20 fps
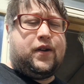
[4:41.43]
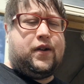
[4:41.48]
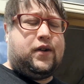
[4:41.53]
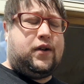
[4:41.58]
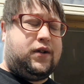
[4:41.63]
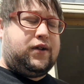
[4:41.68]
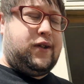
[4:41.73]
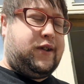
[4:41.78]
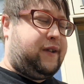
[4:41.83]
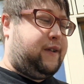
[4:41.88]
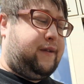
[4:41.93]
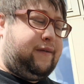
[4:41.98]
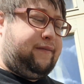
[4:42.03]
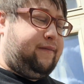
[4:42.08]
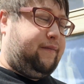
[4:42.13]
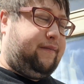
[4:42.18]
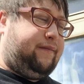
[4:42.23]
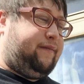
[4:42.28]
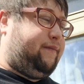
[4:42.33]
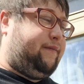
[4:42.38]

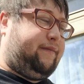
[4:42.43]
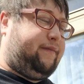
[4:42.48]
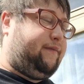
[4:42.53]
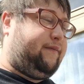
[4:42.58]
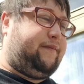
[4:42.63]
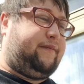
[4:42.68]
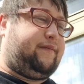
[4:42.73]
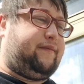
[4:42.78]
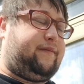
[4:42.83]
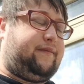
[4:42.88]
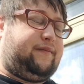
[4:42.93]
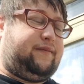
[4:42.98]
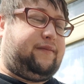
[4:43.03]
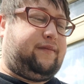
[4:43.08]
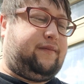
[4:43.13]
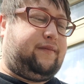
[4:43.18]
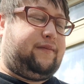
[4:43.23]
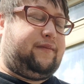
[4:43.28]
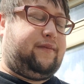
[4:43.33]
No one is speaking in this clip.